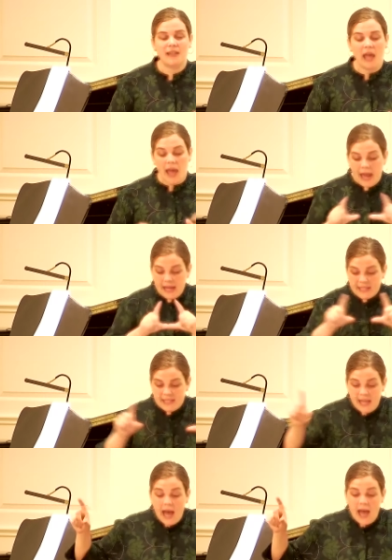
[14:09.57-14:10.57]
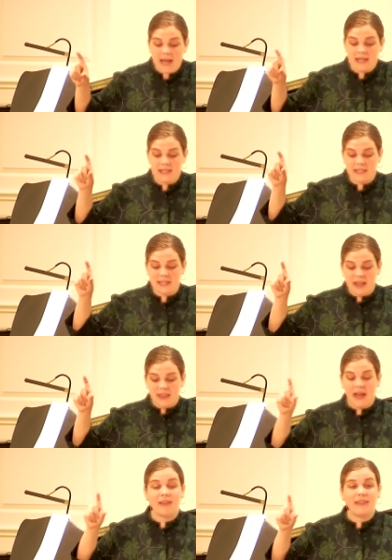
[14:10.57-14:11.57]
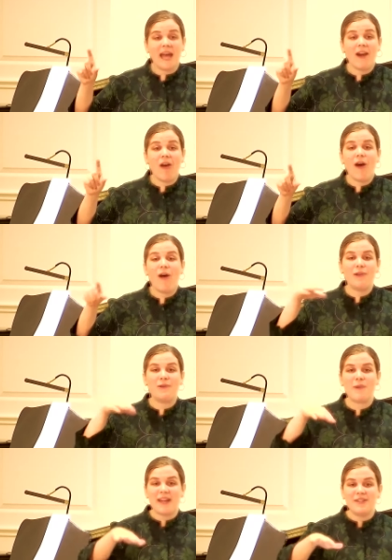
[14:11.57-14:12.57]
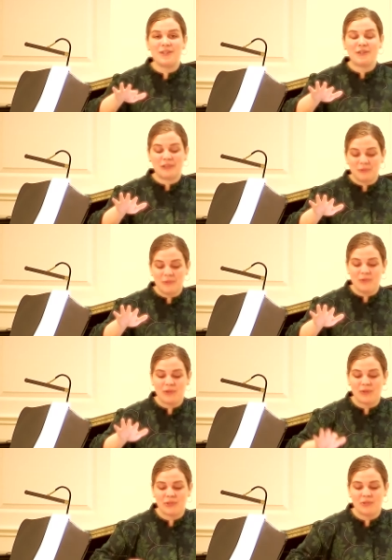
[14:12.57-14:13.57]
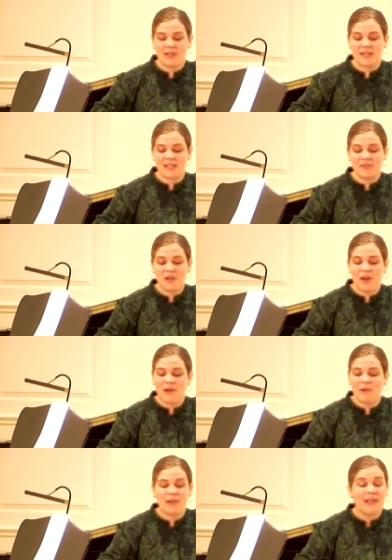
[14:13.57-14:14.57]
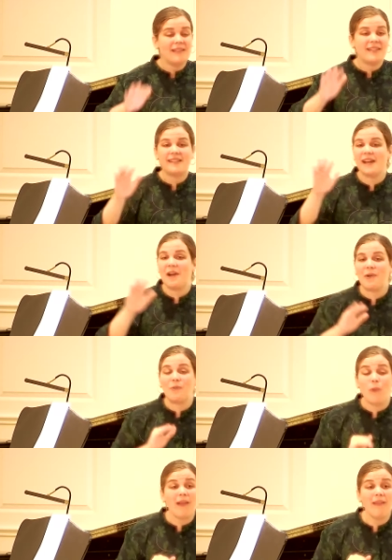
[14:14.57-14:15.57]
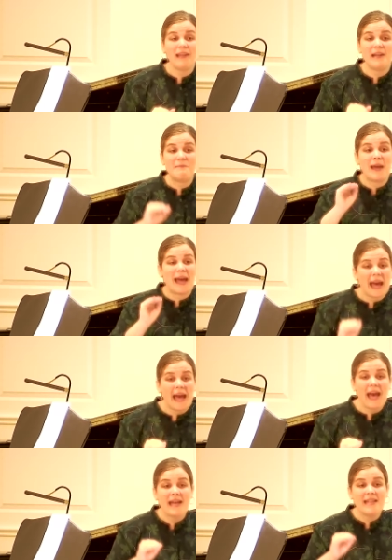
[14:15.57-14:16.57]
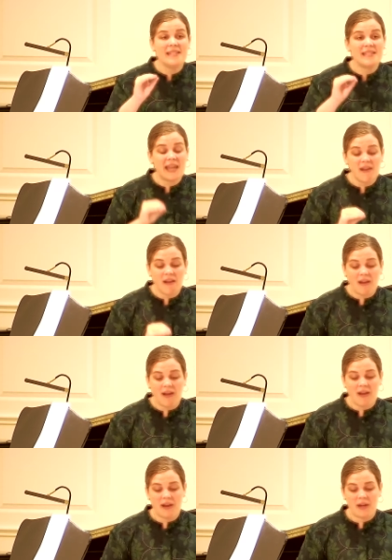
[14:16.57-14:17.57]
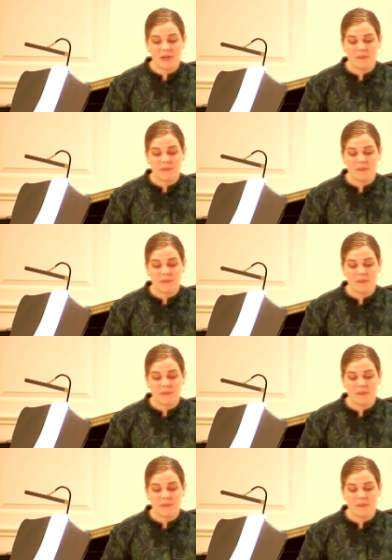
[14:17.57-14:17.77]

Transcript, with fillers: Hang signs that let all who enter through those doors know that they are welcome as they are.